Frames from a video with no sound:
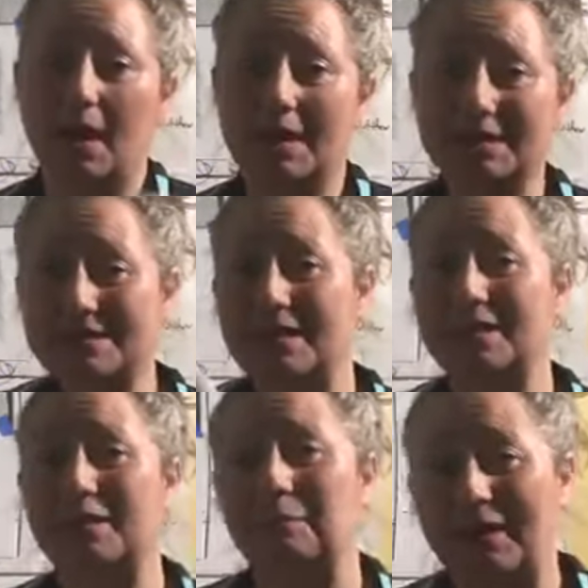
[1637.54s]
he's
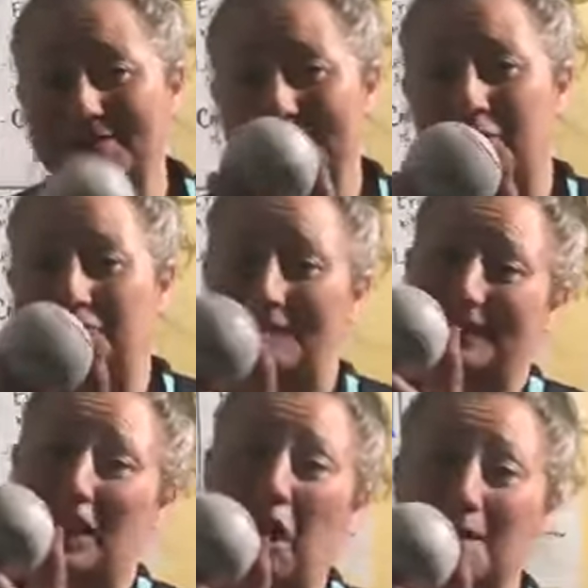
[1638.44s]
taking my stuff, and
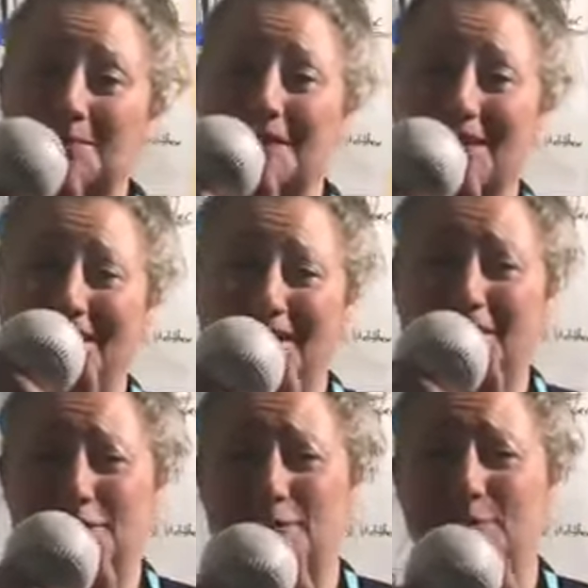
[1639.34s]
then I'm taking
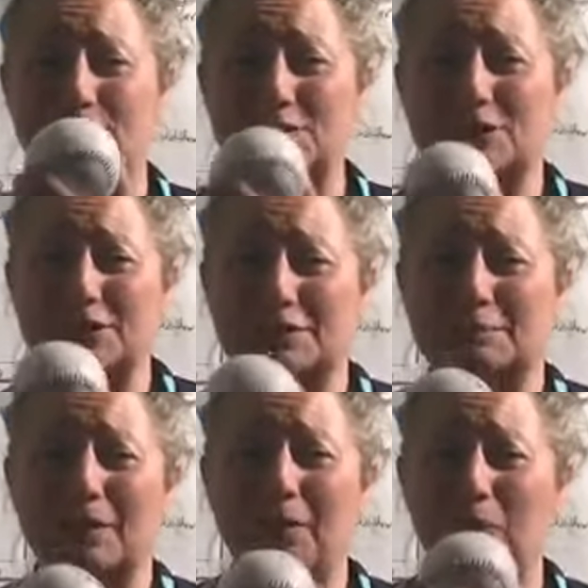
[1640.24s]
his, because he said,
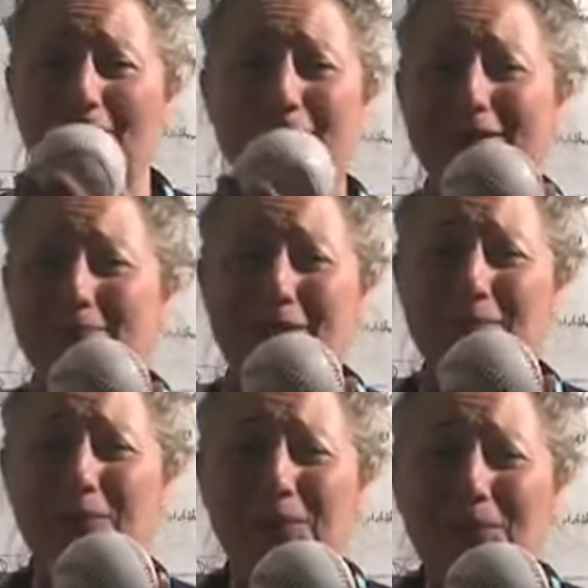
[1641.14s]
"Mom, why you got my
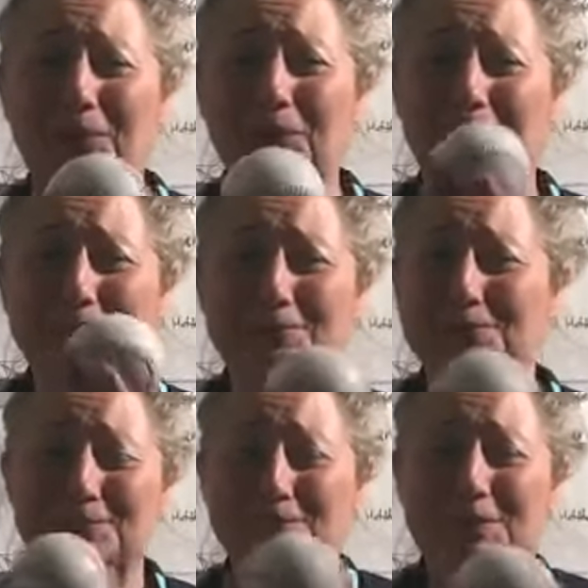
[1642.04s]
bowl? Why
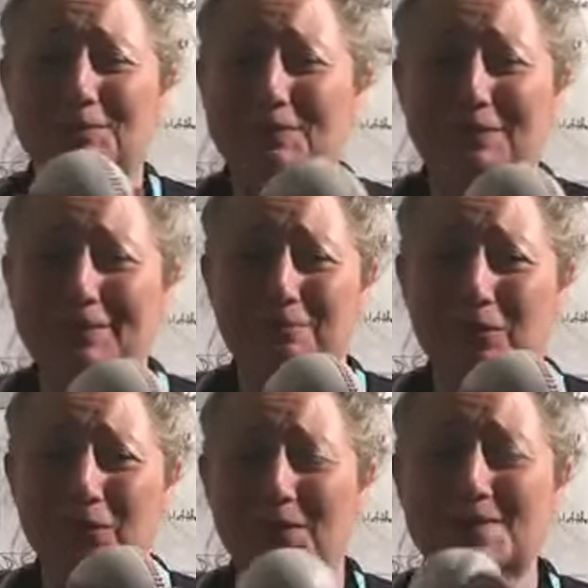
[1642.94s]
give me my
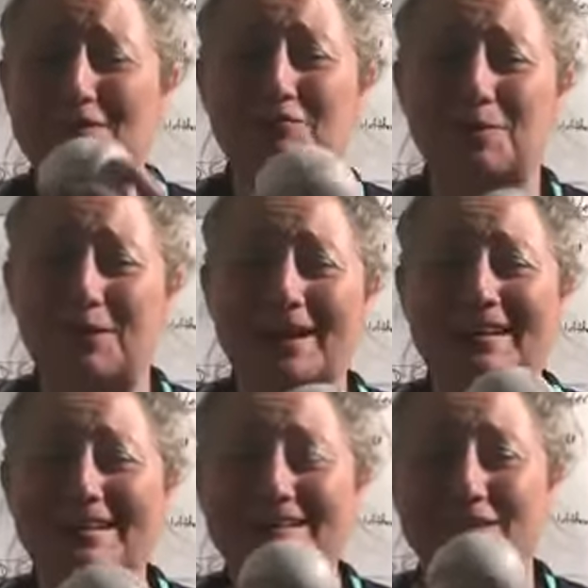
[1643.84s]
bowl?" I said, "Robert, I
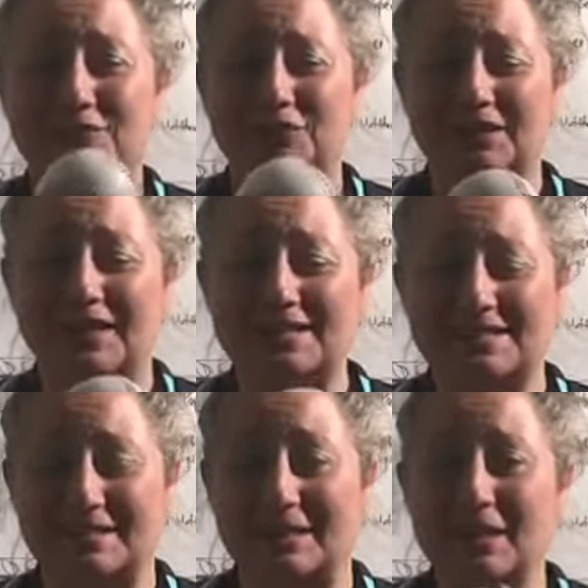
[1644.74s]
need this for a
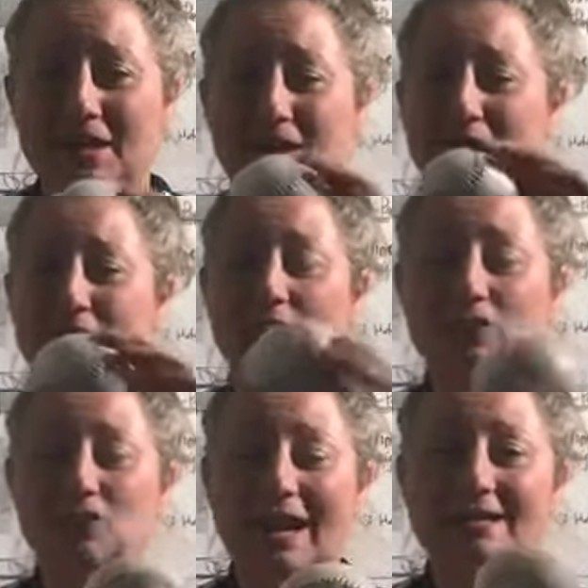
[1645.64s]
lesson." So I
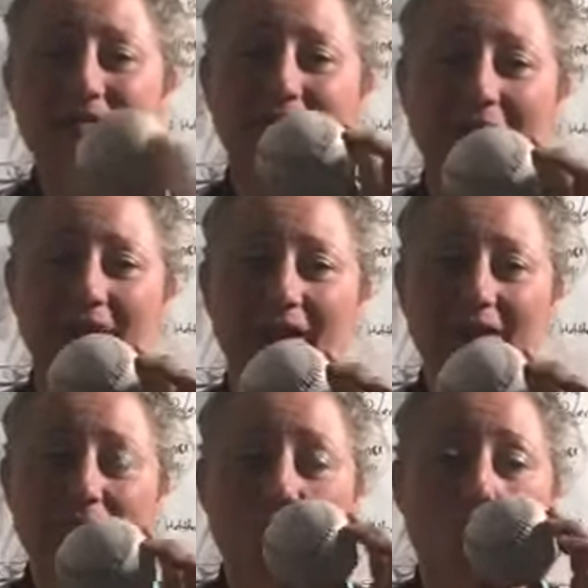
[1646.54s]
tried to
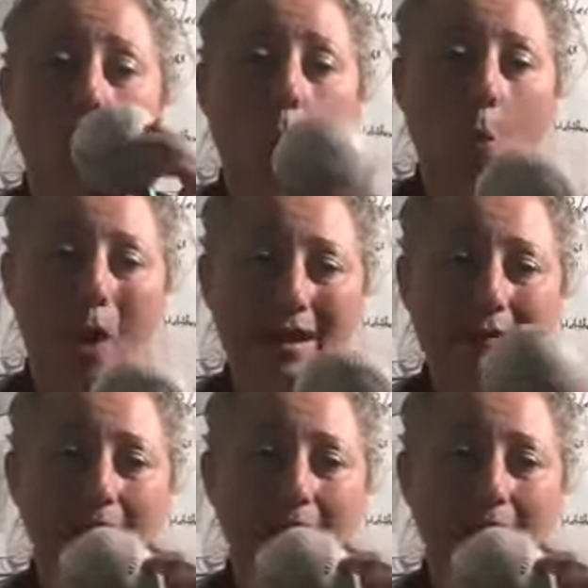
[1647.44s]
find white